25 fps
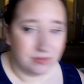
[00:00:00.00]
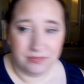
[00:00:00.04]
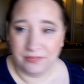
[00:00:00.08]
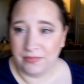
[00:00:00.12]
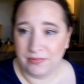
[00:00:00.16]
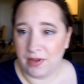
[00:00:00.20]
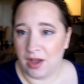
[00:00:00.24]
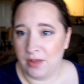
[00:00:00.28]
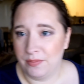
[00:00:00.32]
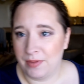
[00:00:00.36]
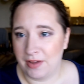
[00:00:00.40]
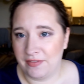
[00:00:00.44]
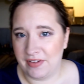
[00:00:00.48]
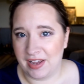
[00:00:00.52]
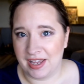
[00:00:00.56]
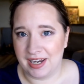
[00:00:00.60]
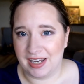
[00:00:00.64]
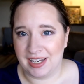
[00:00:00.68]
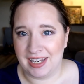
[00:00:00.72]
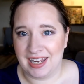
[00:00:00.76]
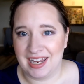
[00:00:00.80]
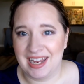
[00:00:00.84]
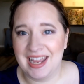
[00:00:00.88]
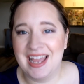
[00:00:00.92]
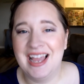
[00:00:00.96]
on my
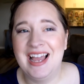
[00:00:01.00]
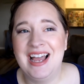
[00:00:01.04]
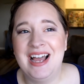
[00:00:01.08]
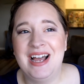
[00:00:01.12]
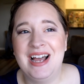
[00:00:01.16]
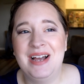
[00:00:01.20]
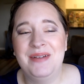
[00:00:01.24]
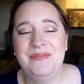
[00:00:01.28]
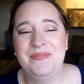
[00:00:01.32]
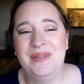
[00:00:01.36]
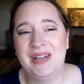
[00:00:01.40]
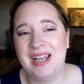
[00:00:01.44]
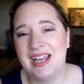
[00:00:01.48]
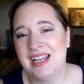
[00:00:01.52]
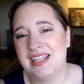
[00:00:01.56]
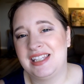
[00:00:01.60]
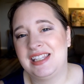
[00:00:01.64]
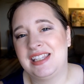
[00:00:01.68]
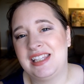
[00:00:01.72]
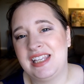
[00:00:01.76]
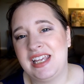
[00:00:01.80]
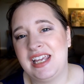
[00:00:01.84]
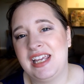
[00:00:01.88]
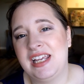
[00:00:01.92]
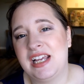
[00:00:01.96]
vanity, but it's
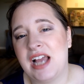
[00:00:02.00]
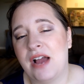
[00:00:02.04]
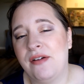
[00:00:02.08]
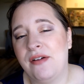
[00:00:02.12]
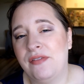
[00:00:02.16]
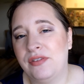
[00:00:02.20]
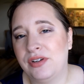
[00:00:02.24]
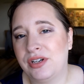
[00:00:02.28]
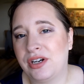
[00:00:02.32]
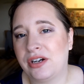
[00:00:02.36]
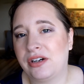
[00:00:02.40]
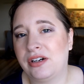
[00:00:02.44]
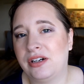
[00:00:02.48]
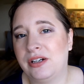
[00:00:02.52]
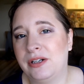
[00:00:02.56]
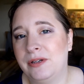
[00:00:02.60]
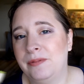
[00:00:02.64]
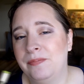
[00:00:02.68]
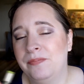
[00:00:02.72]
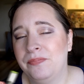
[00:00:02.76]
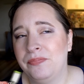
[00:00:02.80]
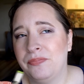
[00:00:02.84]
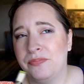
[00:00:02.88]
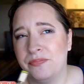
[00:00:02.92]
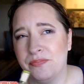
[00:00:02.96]
the
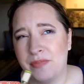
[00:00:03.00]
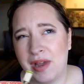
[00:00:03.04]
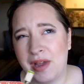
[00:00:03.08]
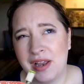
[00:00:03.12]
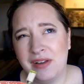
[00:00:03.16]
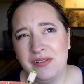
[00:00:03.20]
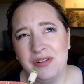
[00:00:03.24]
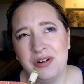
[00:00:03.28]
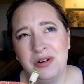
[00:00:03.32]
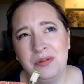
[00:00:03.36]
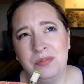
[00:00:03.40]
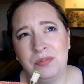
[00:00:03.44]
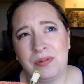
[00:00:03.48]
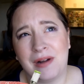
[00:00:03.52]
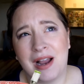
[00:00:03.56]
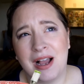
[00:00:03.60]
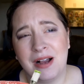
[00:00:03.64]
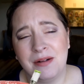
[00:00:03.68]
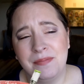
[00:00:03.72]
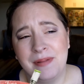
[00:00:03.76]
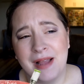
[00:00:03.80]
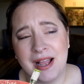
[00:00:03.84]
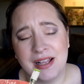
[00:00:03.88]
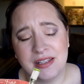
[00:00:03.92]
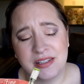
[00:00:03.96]
CoverGirl Micro
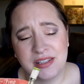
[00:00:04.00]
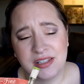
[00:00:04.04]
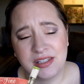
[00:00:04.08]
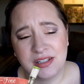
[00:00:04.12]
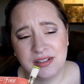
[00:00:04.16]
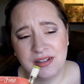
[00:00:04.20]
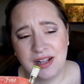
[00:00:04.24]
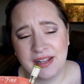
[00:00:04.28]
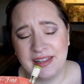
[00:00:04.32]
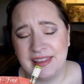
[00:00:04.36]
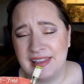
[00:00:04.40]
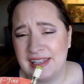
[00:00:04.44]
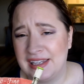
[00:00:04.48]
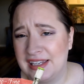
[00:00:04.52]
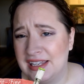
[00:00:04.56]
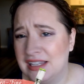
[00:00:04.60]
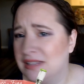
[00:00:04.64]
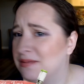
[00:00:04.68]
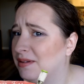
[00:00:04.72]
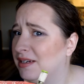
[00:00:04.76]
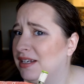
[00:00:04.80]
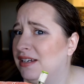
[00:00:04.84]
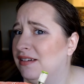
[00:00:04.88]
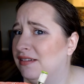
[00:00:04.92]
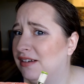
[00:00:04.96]
Brow Pencil, I think is
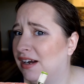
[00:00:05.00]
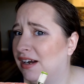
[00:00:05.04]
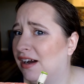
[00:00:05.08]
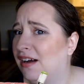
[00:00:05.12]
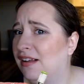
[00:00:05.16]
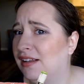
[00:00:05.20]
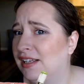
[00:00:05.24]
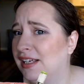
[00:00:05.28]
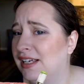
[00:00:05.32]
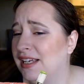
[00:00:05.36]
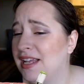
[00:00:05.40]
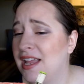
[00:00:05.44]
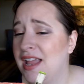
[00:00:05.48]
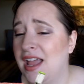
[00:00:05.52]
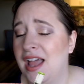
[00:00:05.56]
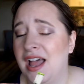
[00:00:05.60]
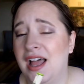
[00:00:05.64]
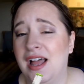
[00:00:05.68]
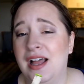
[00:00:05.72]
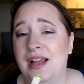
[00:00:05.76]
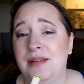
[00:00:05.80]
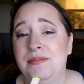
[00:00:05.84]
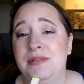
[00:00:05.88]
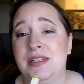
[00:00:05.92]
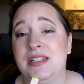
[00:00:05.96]
what you call it,
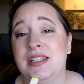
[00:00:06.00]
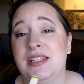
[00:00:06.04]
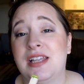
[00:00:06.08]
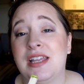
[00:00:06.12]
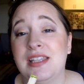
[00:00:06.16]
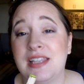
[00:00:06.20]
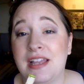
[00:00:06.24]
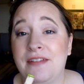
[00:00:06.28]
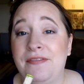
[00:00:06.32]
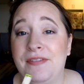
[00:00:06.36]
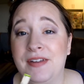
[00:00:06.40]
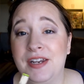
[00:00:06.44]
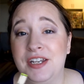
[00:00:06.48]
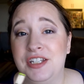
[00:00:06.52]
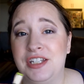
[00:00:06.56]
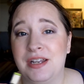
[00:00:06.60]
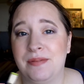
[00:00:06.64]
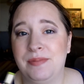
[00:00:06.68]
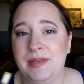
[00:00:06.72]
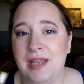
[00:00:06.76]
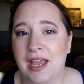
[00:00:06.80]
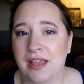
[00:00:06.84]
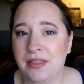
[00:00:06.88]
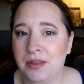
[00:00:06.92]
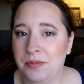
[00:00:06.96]
just because I finished
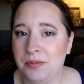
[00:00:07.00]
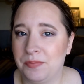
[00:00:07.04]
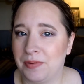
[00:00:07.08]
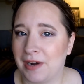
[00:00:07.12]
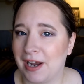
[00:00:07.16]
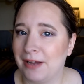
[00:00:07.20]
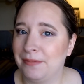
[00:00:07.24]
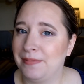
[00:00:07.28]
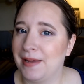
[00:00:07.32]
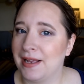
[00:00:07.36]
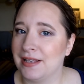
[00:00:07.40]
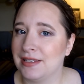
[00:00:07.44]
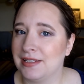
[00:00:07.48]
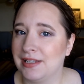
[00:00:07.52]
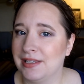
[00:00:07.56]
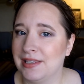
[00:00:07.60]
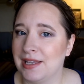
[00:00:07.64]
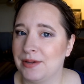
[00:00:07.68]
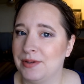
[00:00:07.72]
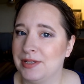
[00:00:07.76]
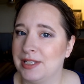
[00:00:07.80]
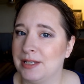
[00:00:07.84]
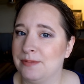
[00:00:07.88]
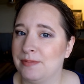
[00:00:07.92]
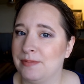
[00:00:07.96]
up the other brow pencil that
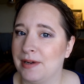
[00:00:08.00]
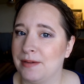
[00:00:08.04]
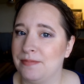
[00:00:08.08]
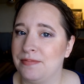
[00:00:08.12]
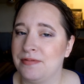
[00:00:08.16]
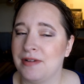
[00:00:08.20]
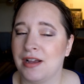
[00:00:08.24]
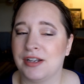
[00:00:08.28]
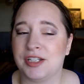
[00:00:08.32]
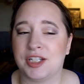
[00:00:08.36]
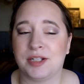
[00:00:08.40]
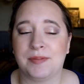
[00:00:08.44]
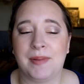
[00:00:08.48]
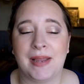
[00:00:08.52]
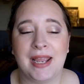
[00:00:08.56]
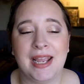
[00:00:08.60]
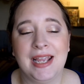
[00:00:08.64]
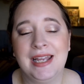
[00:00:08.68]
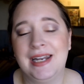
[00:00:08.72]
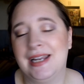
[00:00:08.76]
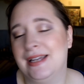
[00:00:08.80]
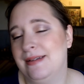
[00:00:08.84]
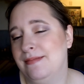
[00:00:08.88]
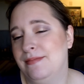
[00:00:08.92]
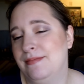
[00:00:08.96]
was in my project
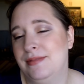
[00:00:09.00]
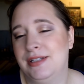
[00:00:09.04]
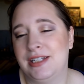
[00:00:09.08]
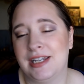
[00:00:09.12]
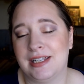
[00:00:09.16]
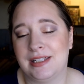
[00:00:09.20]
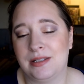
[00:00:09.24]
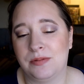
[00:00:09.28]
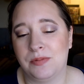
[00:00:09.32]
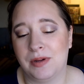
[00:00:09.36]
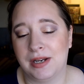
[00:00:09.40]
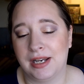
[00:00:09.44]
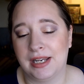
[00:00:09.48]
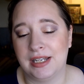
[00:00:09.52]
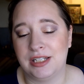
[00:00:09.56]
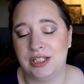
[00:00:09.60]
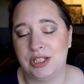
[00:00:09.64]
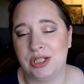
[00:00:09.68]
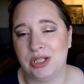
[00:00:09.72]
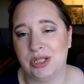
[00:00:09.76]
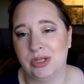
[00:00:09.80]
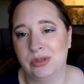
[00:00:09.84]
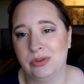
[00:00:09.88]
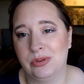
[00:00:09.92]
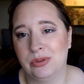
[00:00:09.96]
pan, and I'm just wanting
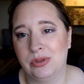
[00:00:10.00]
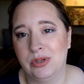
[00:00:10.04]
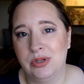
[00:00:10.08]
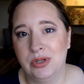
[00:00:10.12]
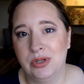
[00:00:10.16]
to